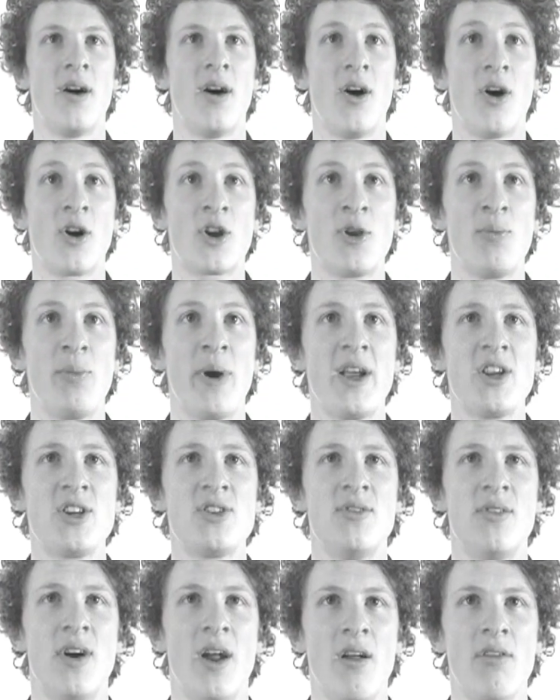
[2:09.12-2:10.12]

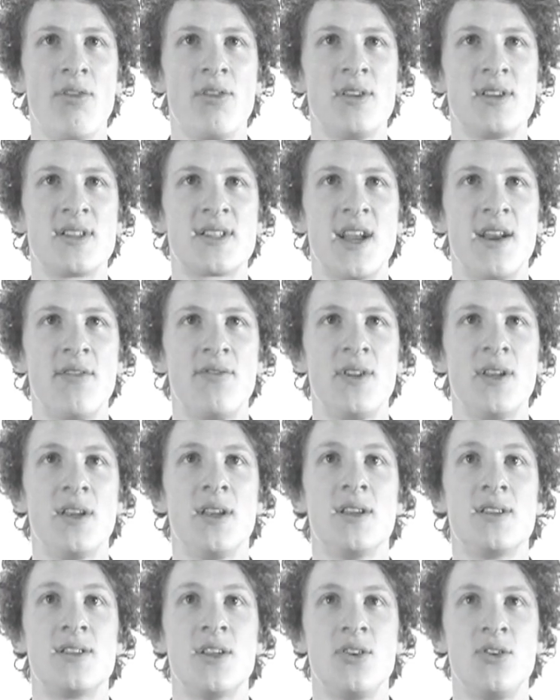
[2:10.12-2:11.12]
occupational health and safety
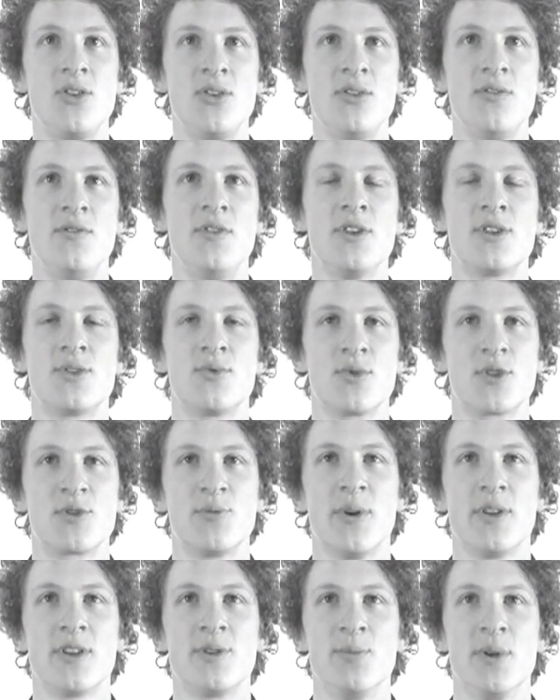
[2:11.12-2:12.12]
is a universal
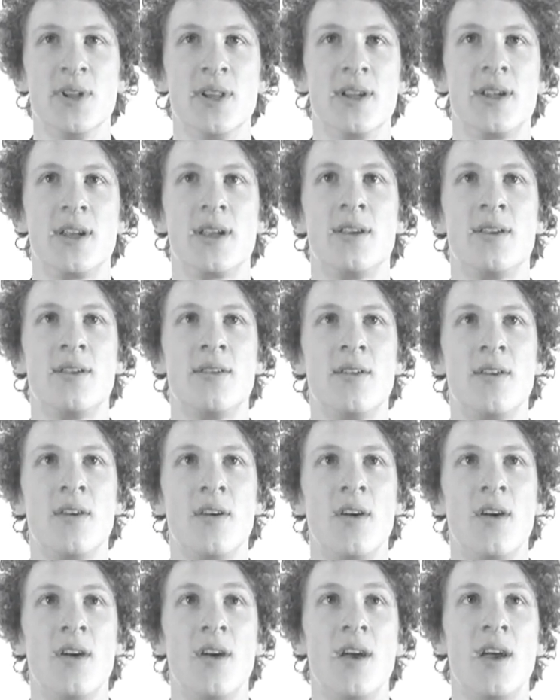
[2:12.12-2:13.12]
responsibility.
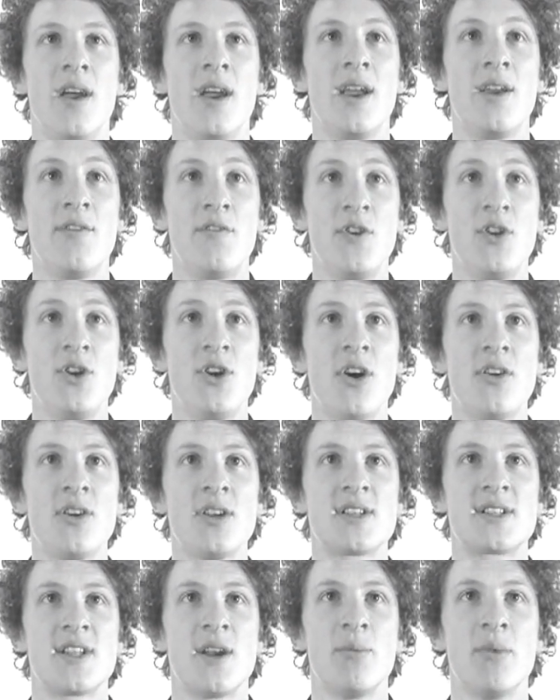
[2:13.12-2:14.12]
If you
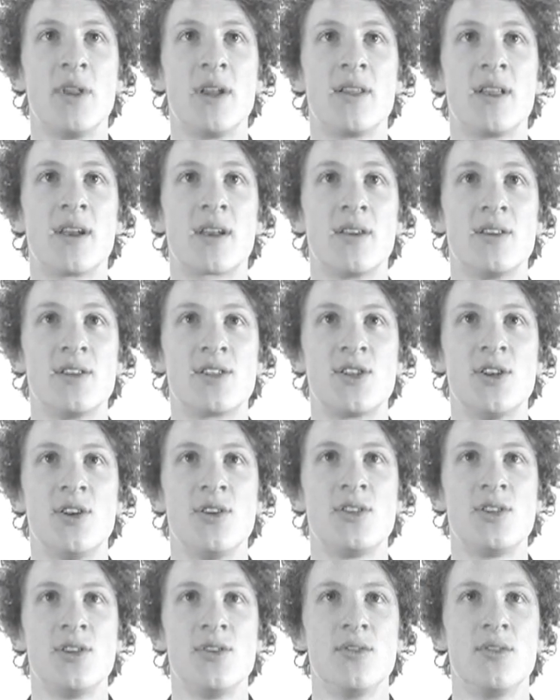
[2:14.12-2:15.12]
notice something that
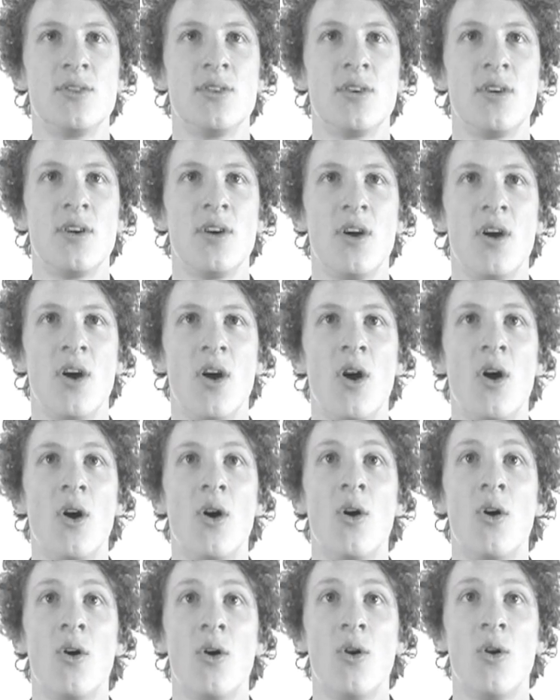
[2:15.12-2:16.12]
concerns you,
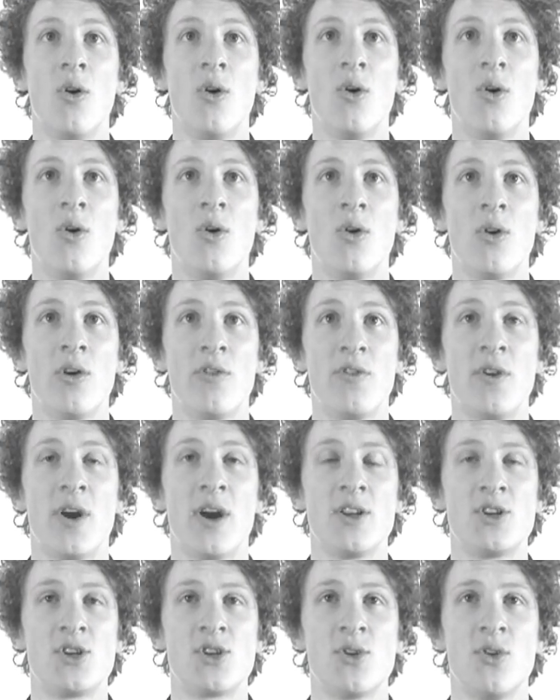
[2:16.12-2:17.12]
or if you're
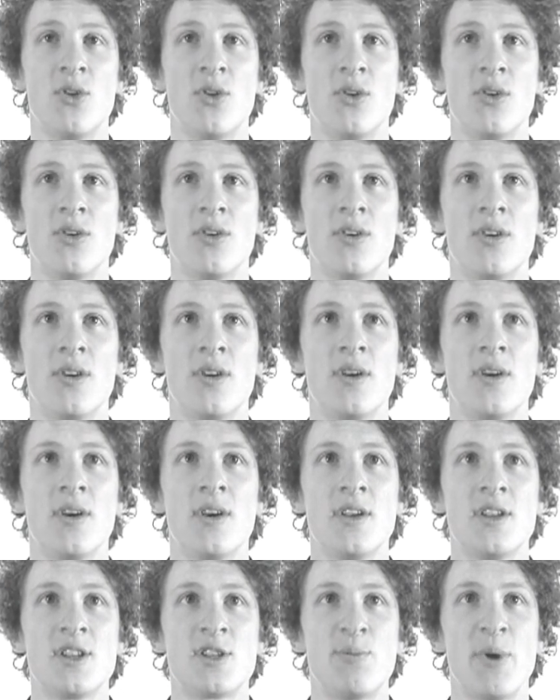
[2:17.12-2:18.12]
unsure,
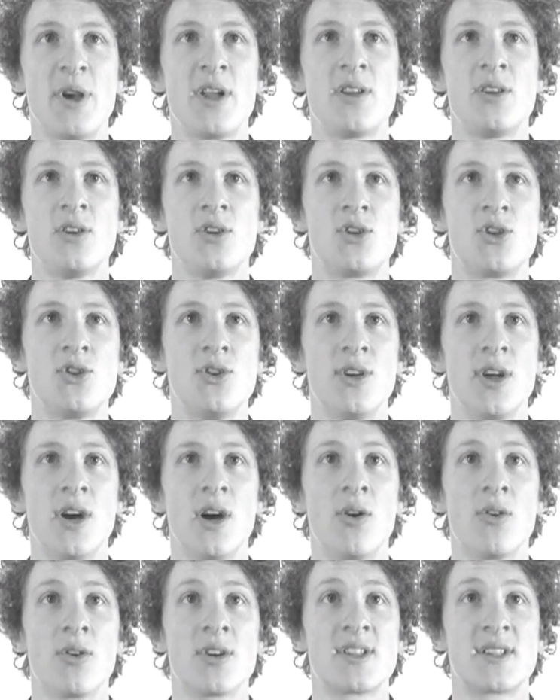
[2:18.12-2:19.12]
speak to your
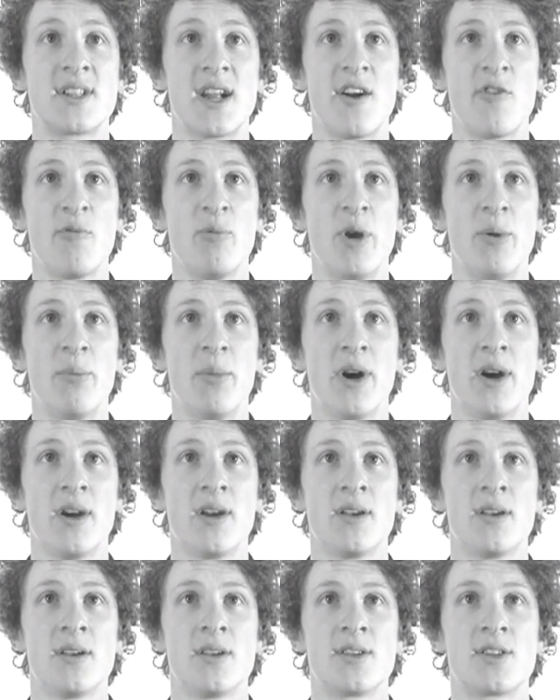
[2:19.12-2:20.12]
tutor or a staff member
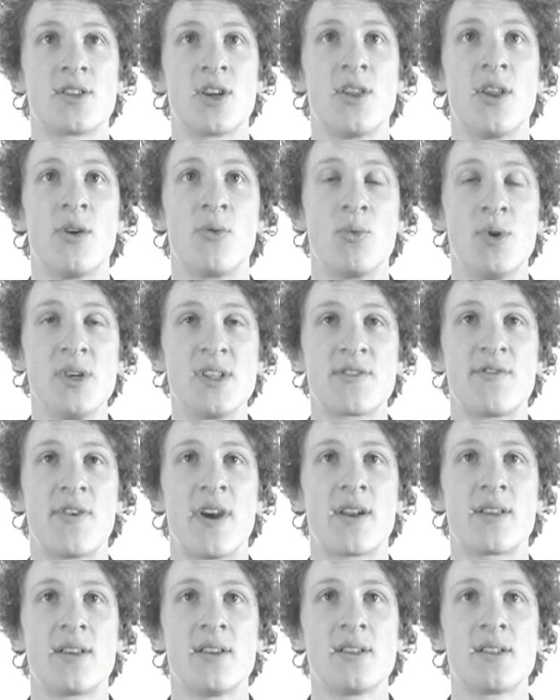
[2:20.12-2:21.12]
so that risk
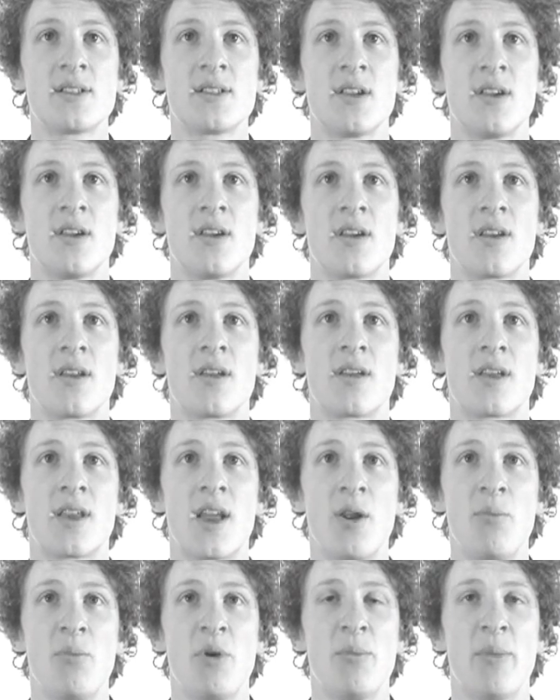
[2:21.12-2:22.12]
factors
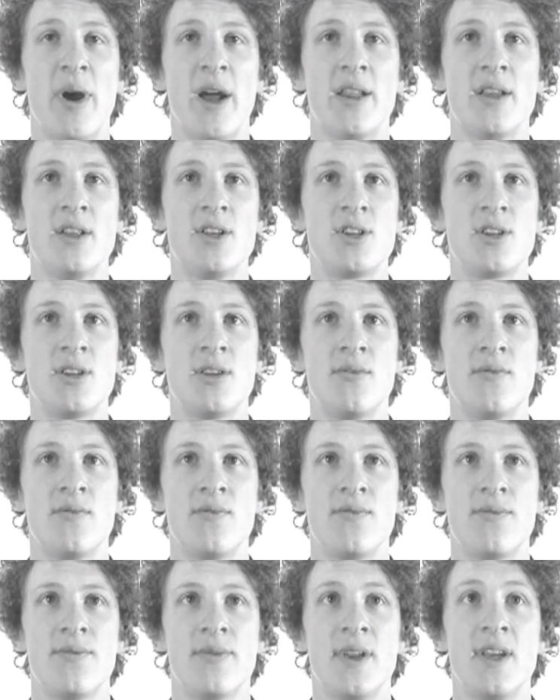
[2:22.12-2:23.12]
can be managed.
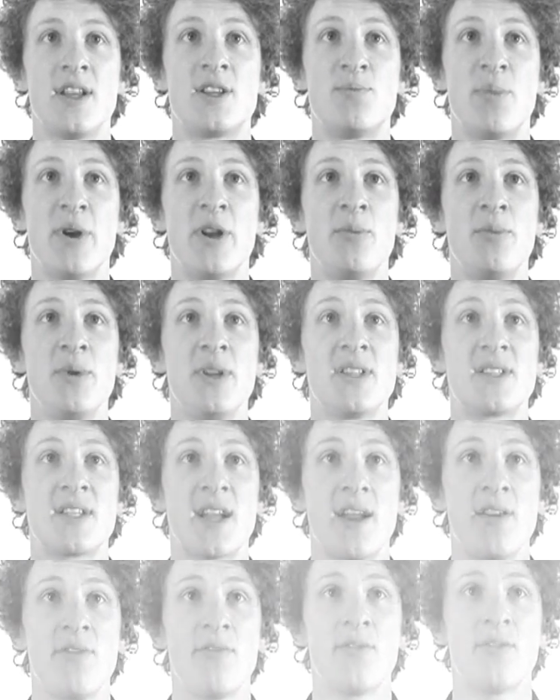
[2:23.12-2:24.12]
It's better be
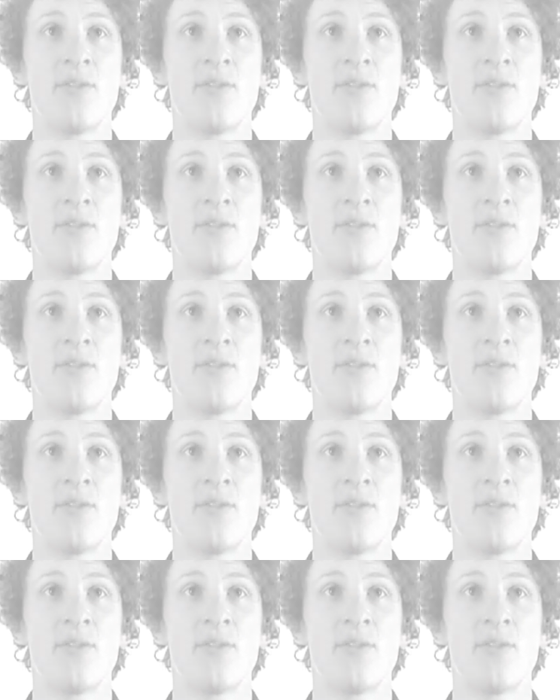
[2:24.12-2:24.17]
safe